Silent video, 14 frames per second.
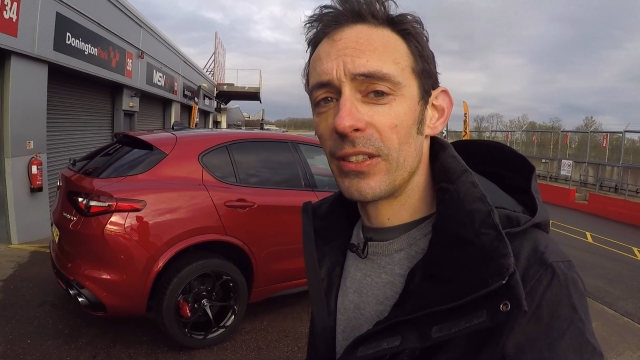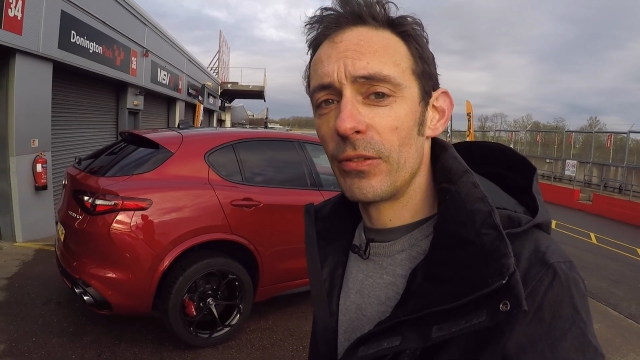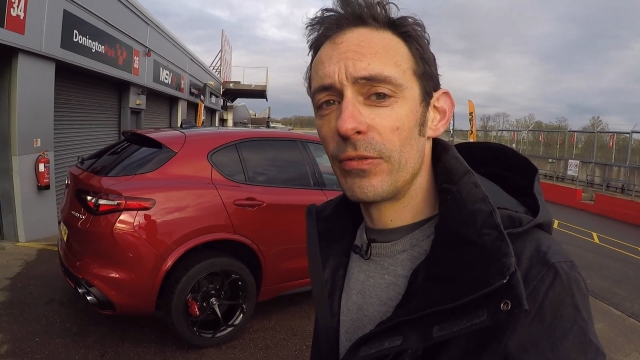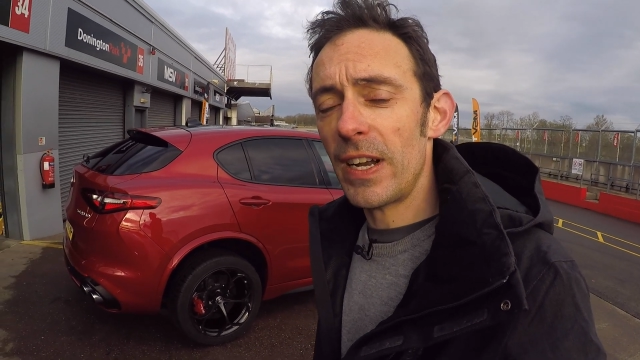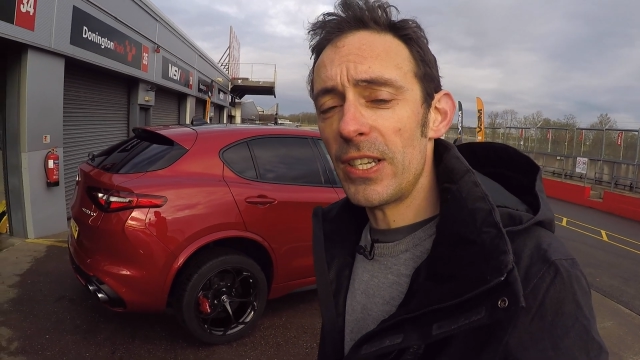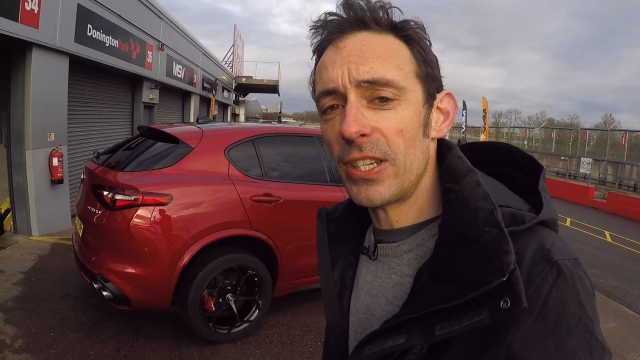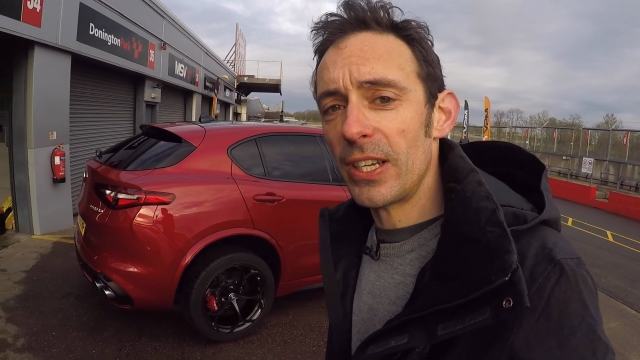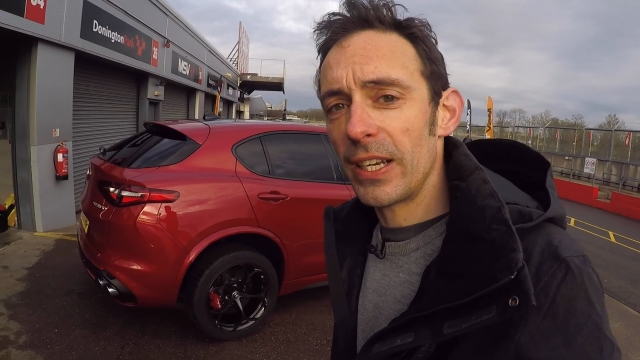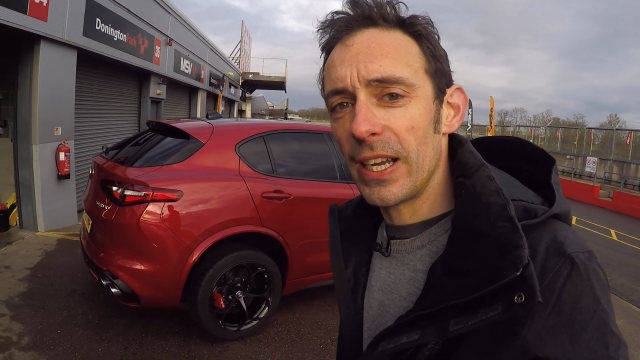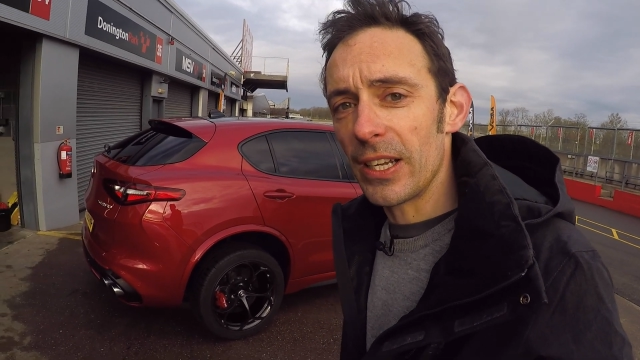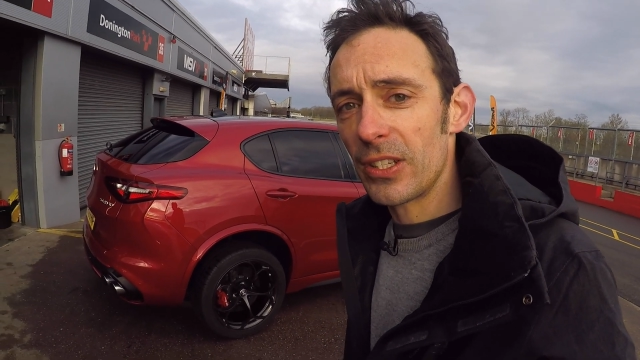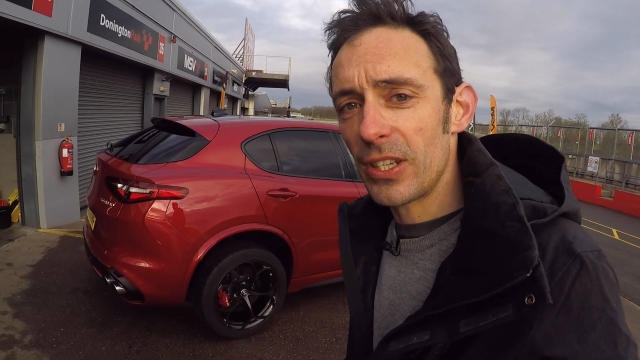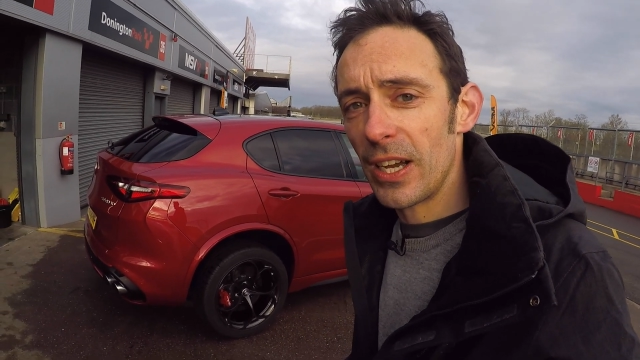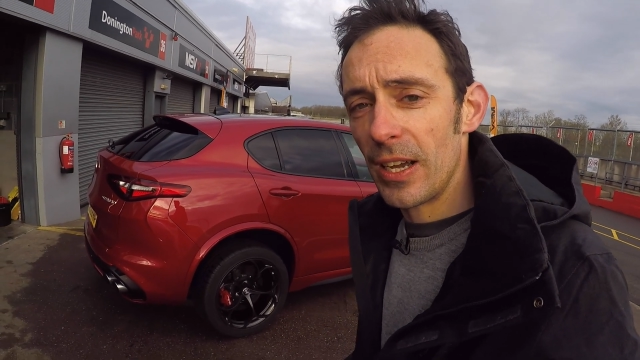the racing in
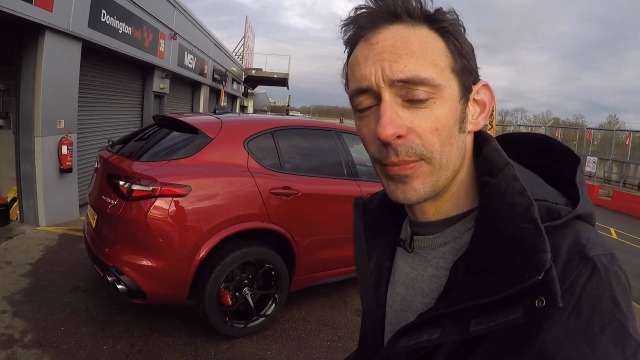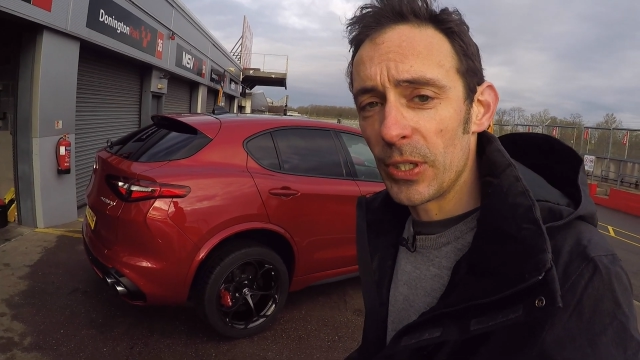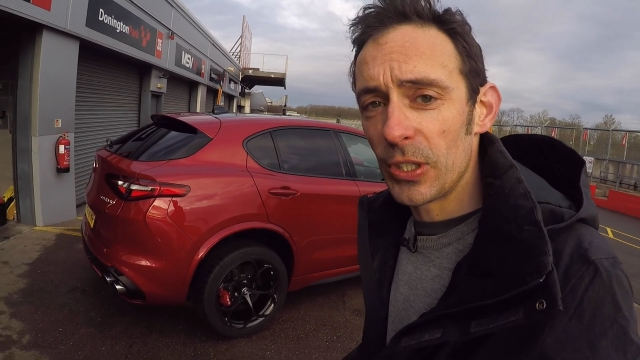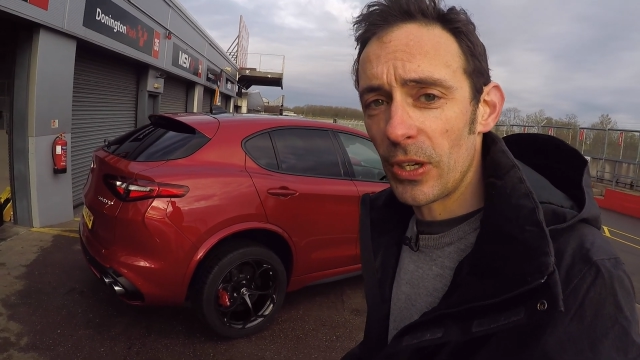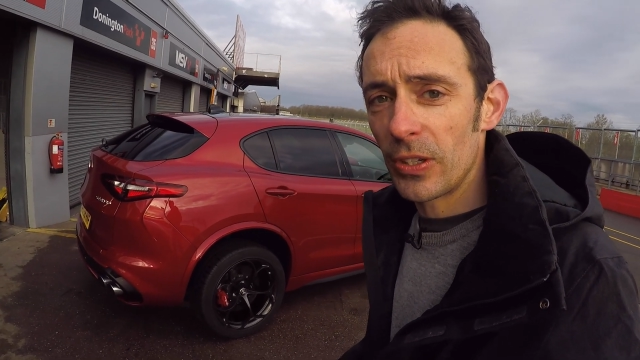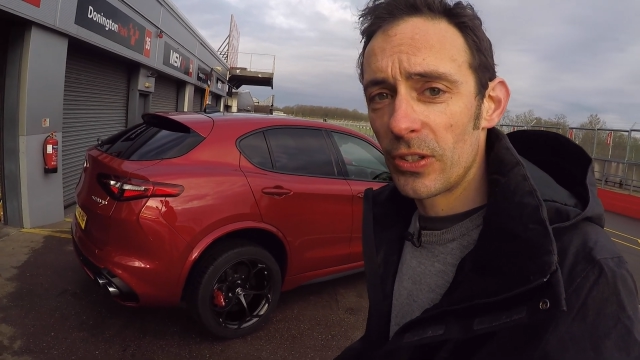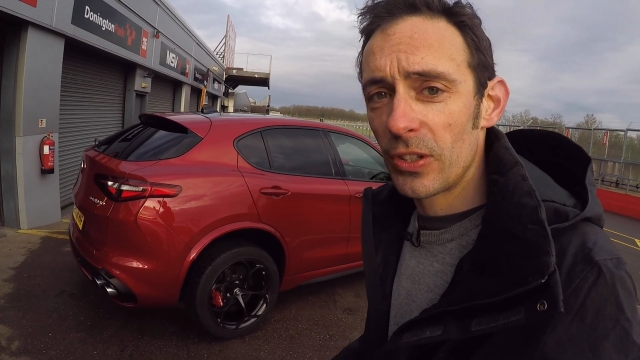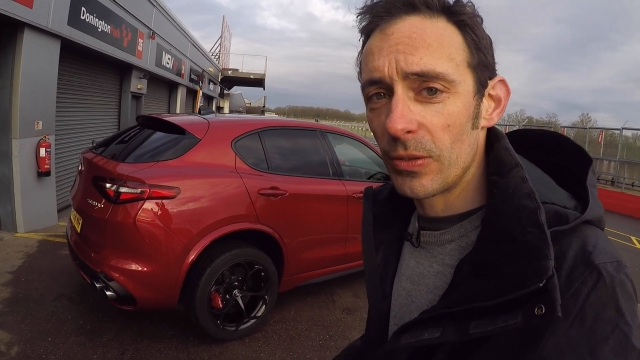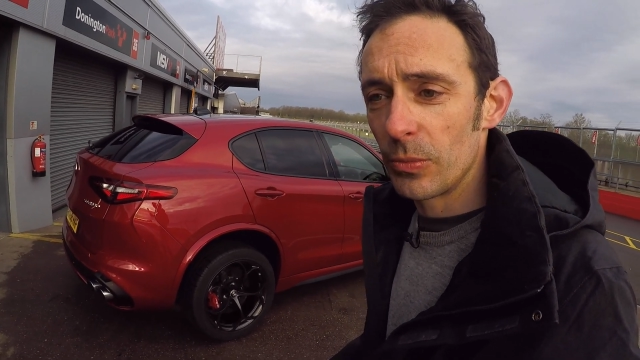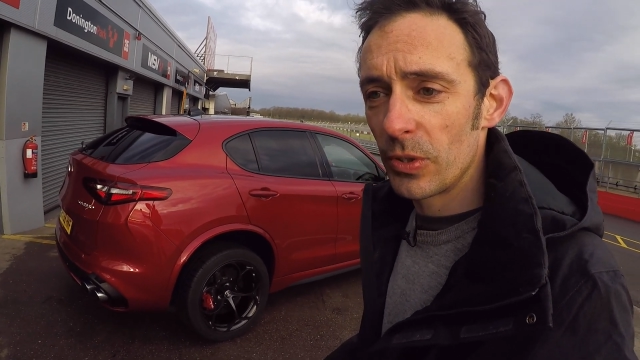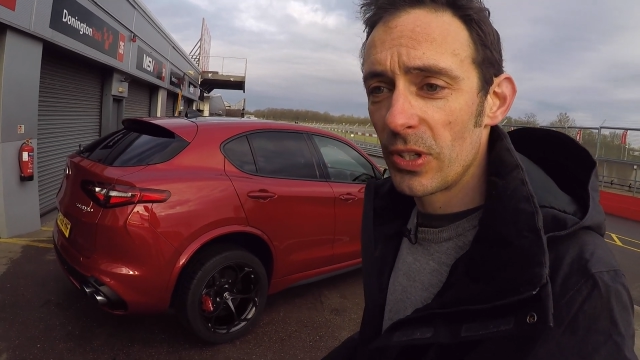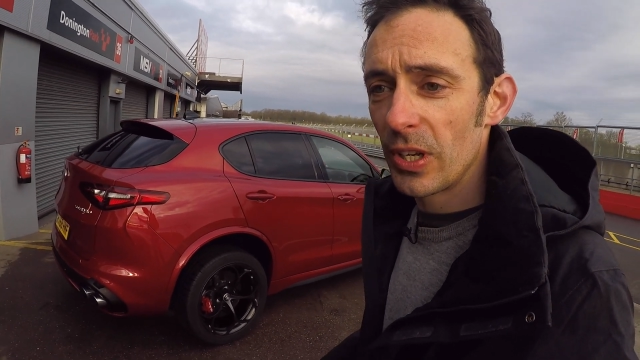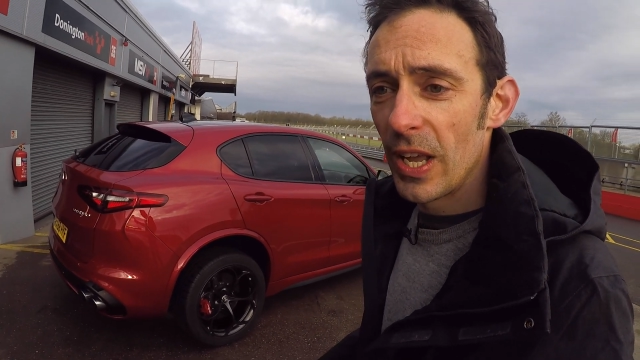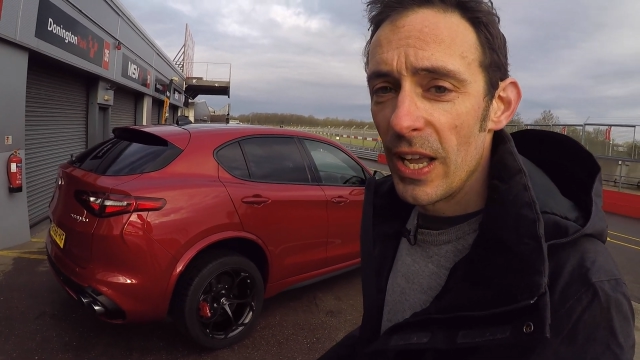that time at Donington
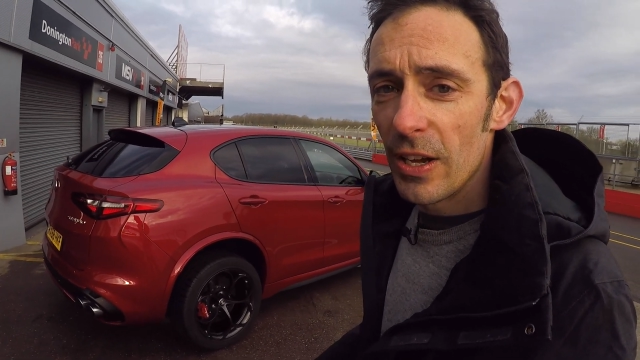was